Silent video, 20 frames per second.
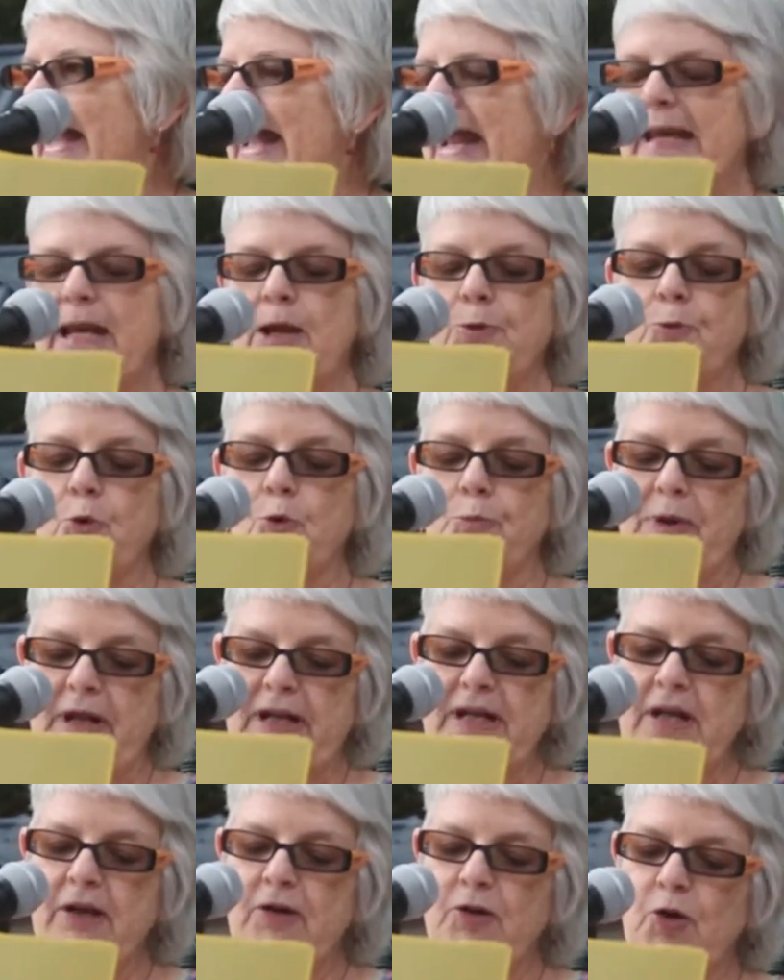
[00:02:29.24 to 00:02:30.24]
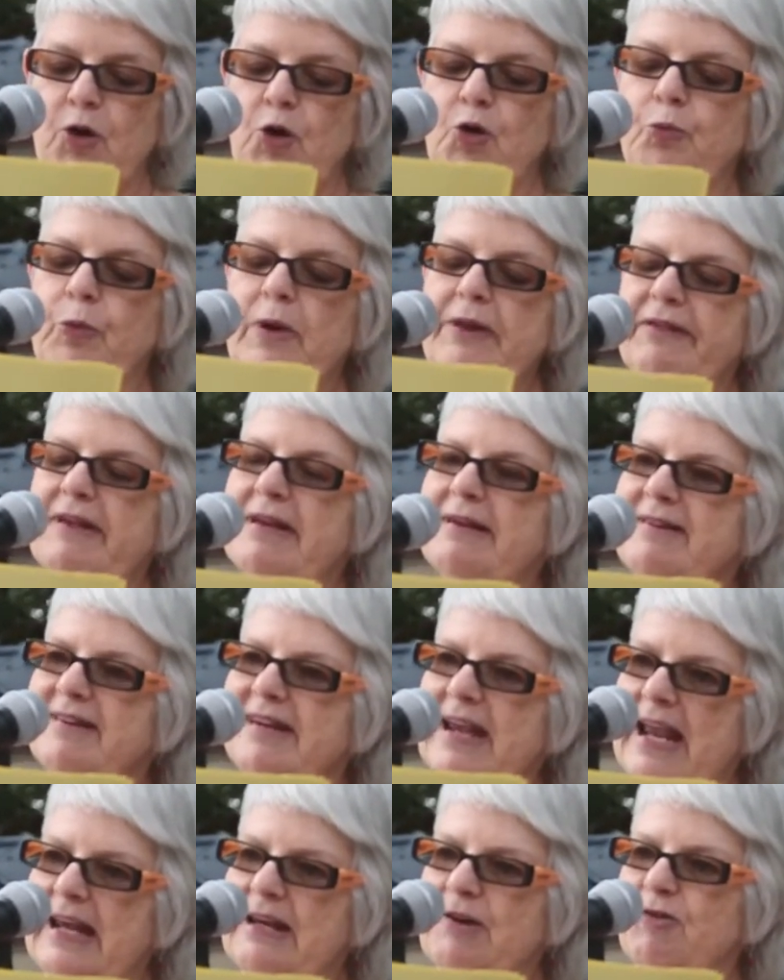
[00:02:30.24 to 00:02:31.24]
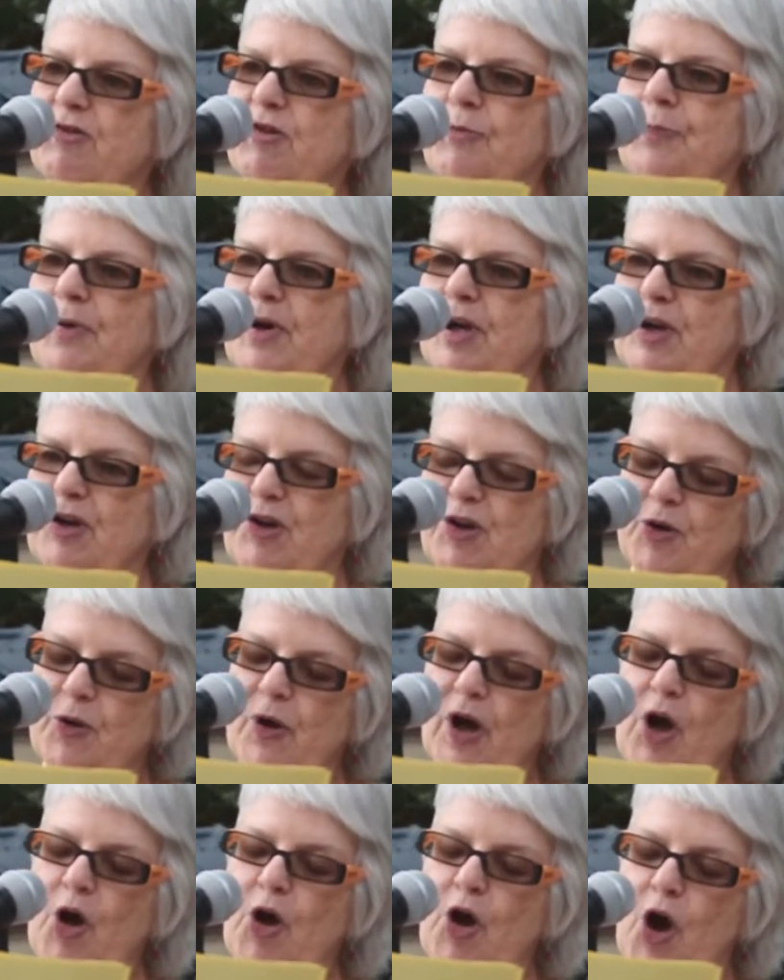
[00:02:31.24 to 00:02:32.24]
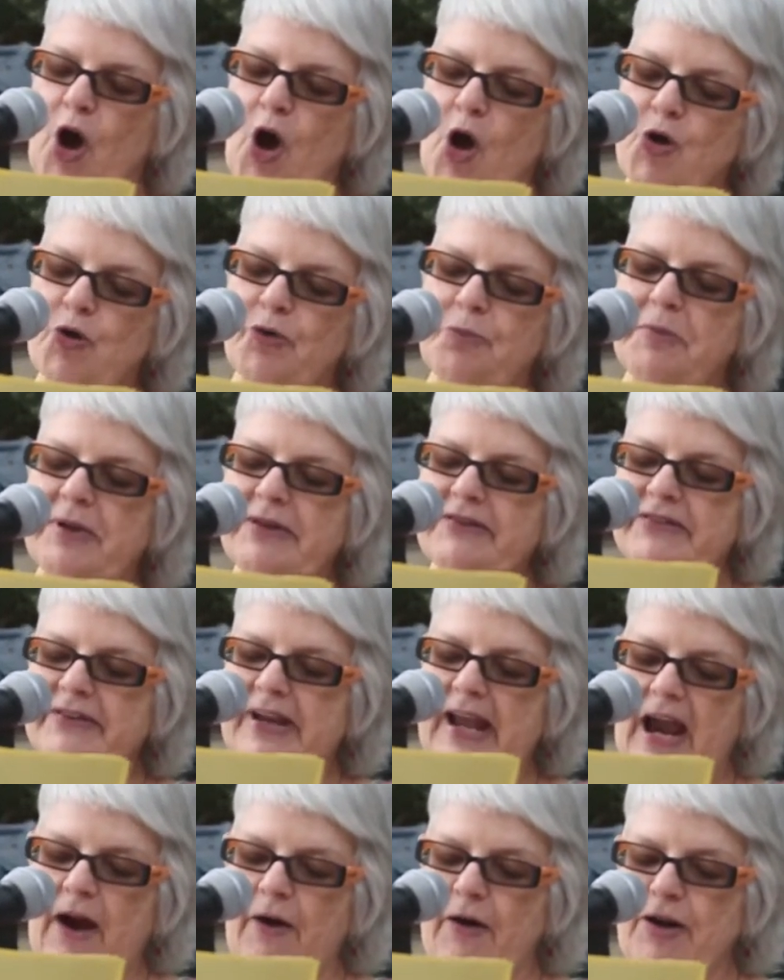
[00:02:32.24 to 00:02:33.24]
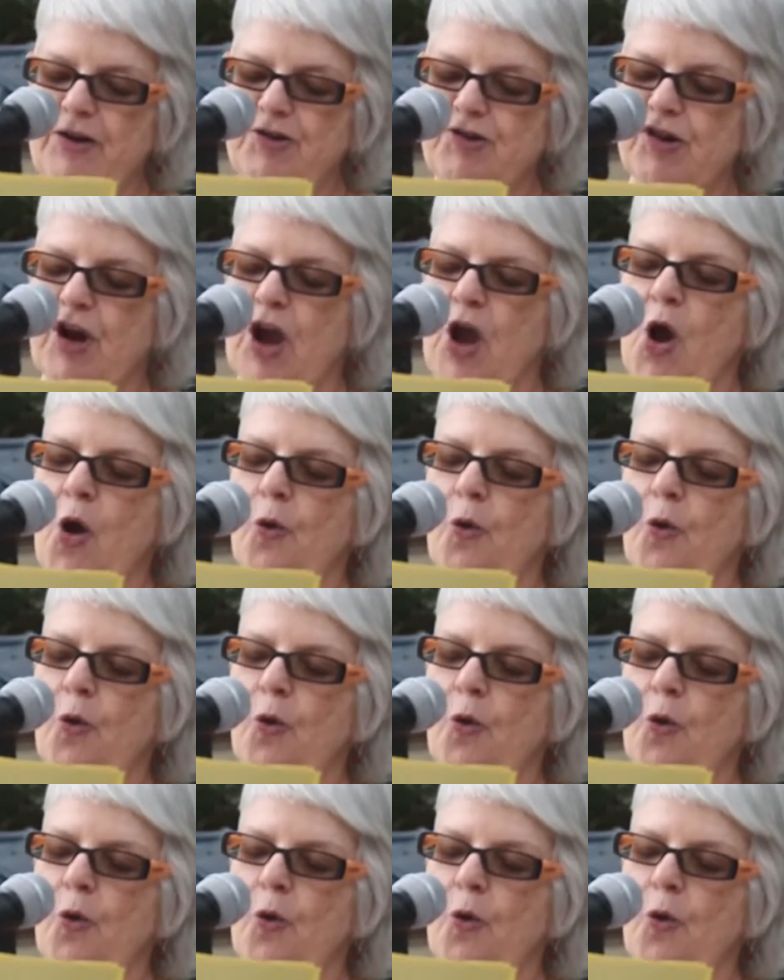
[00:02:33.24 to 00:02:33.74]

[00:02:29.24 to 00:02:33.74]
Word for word: any woman who with intent to procure her own miscarriage,